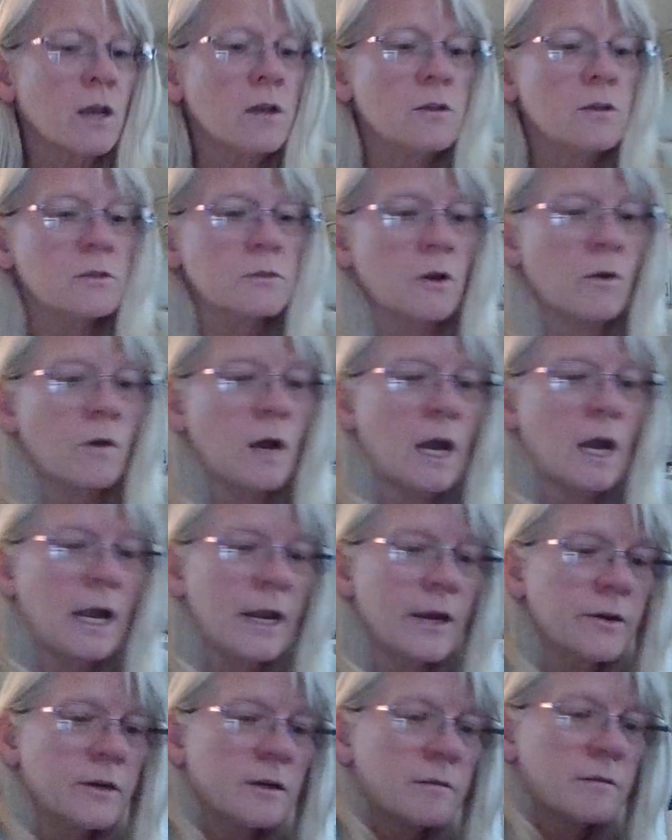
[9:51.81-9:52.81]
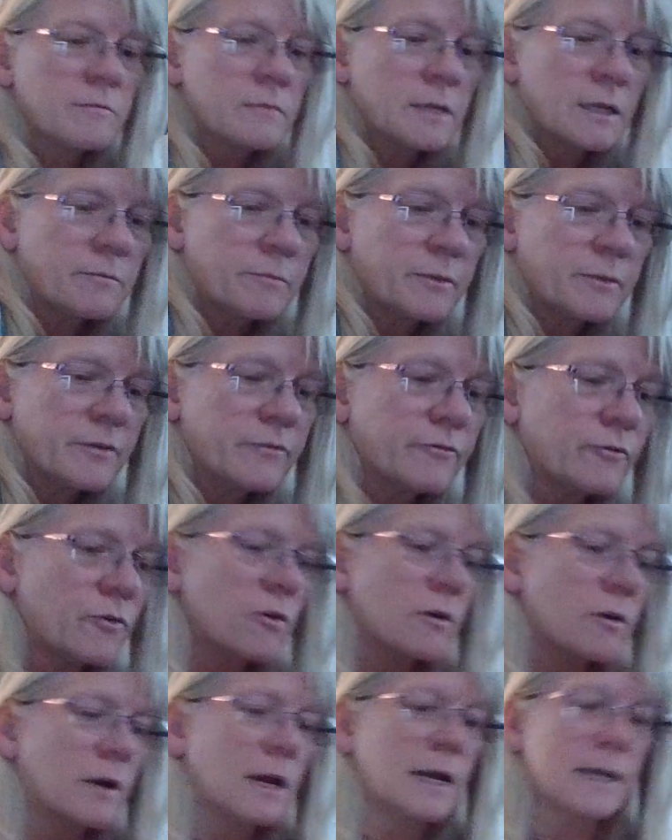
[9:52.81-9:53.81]
So iron them
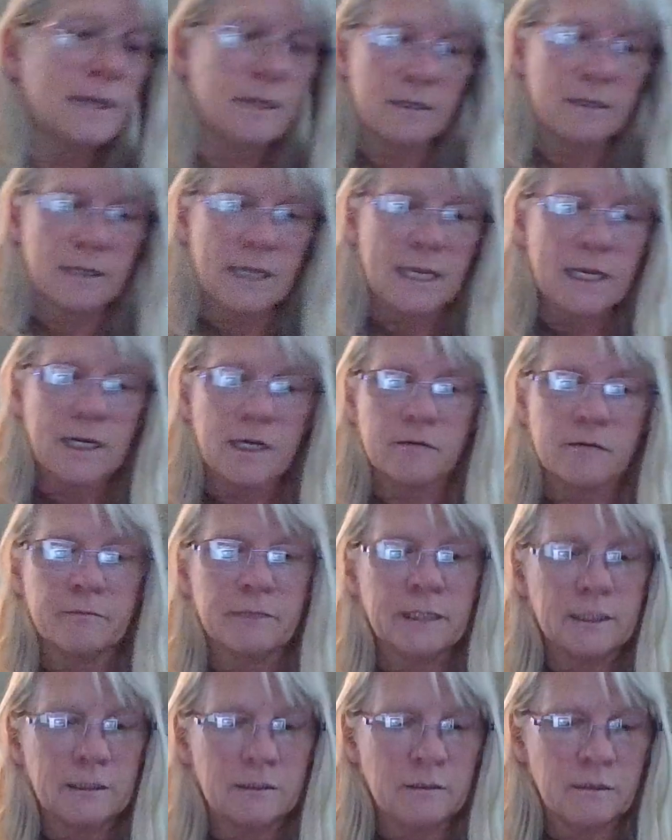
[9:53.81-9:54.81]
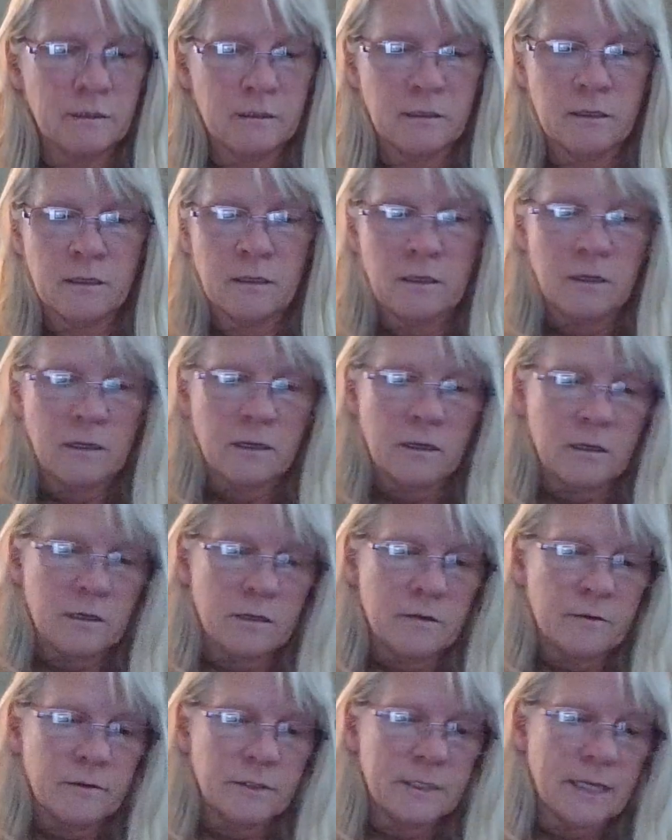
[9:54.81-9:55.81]
before I ink them and
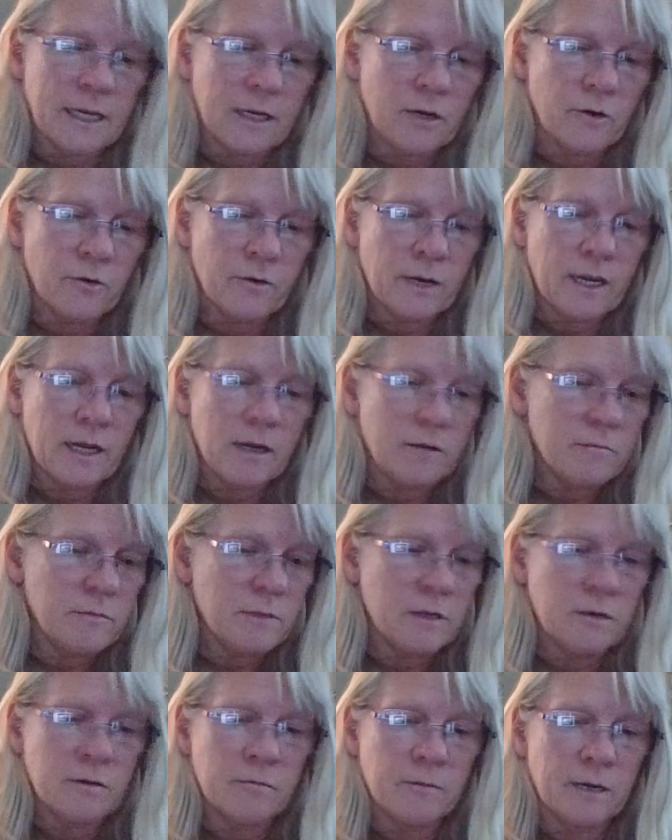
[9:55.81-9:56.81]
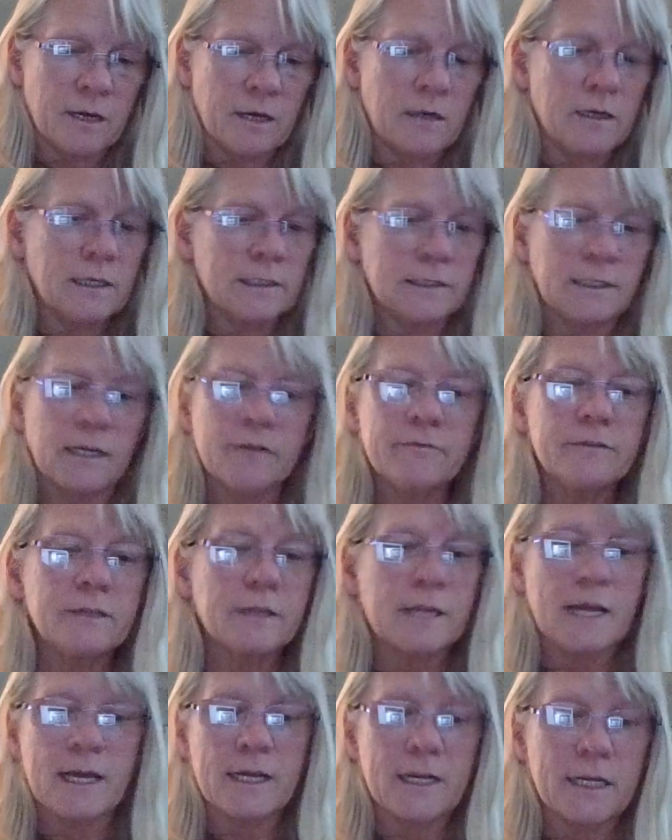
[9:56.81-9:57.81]
decorate them. But I
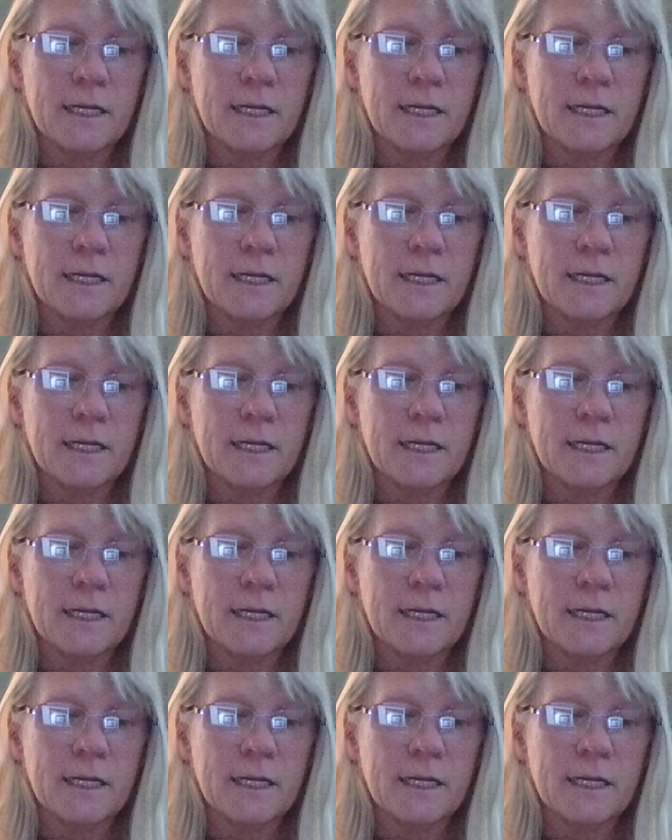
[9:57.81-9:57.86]
loved that